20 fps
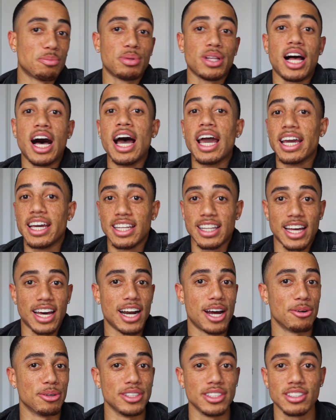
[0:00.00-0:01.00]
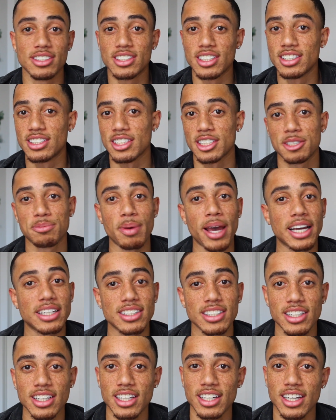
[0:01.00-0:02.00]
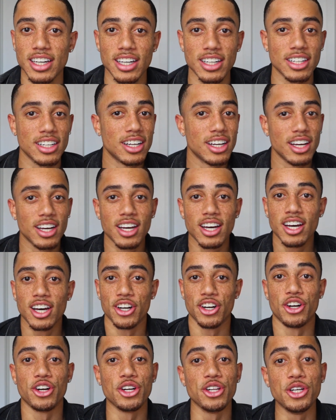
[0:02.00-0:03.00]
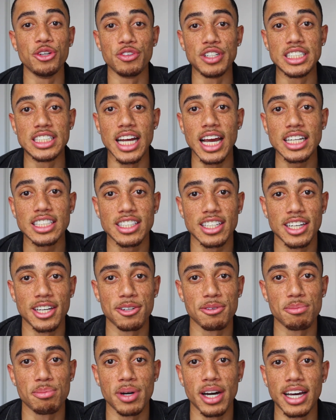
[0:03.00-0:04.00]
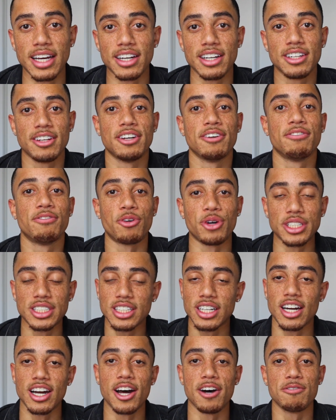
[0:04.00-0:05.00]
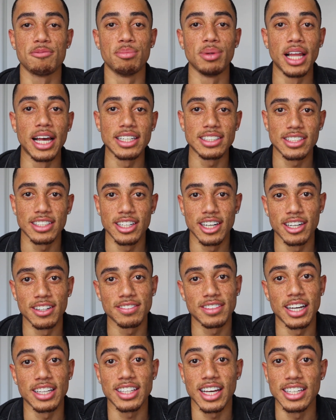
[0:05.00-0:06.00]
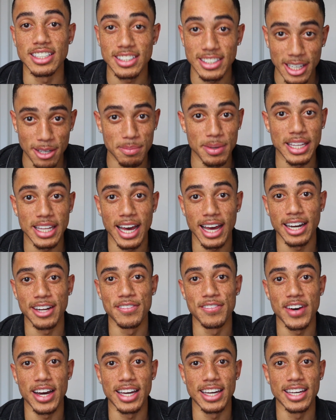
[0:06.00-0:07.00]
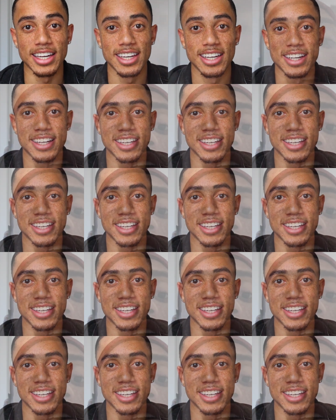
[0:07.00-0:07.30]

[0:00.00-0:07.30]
applying that I was just expecting to get an early rejection, but fortunate enough, blessed enough that they sent me that invite.